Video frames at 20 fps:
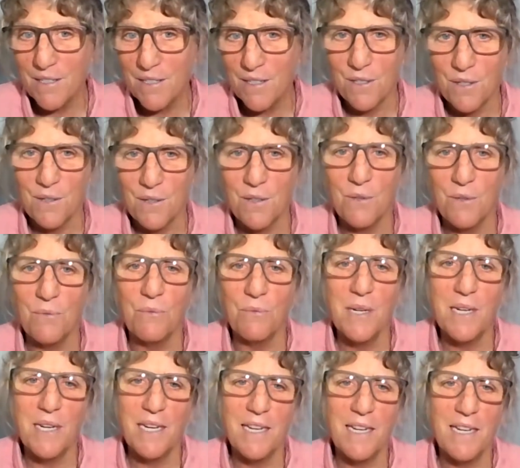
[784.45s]
so that
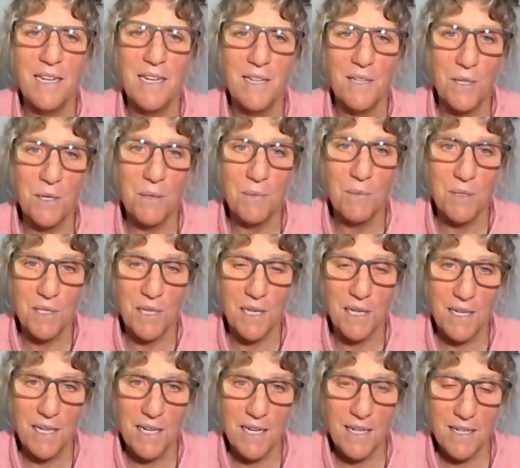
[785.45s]
we as humans
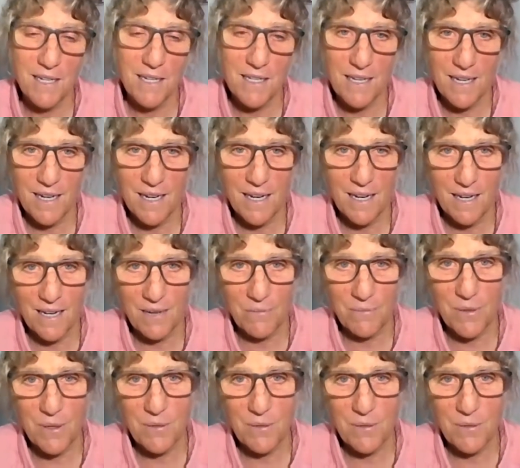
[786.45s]
can eat it. And when